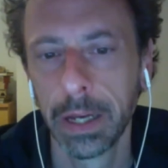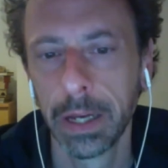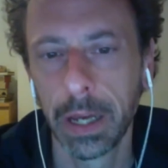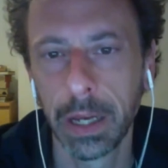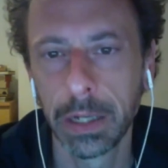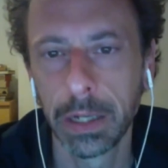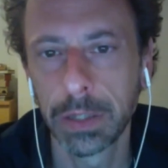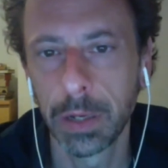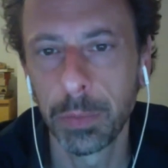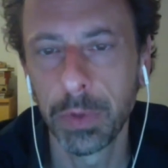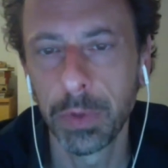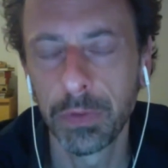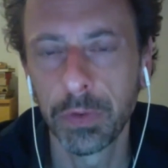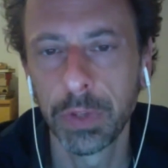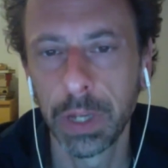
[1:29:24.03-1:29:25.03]
and it's going to be
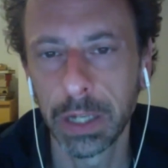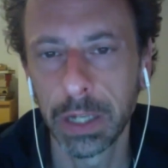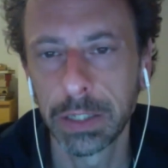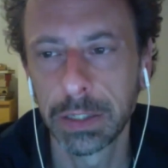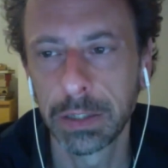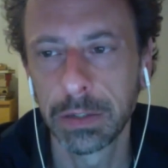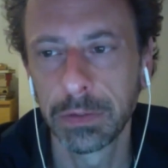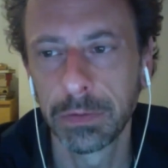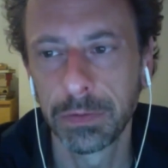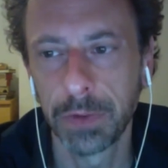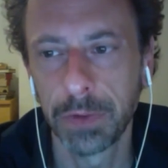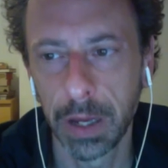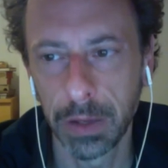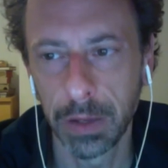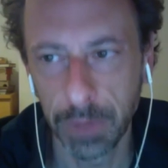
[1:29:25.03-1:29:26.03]
for the next
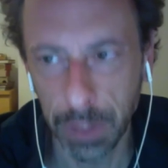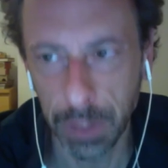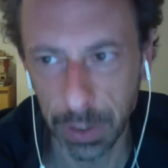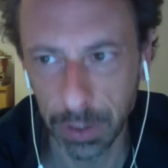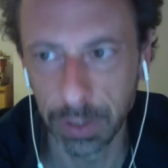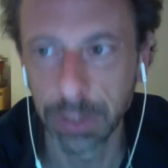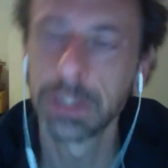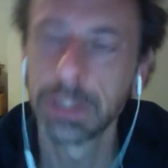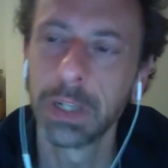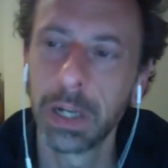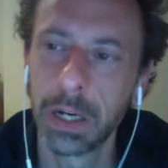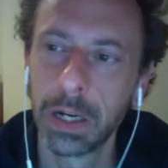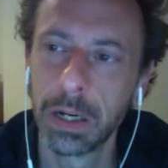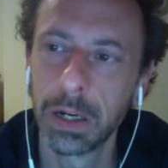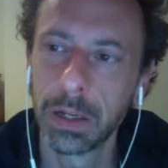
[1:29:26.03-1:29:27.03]
five years
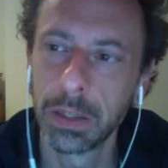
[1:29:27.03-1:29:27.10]
uh,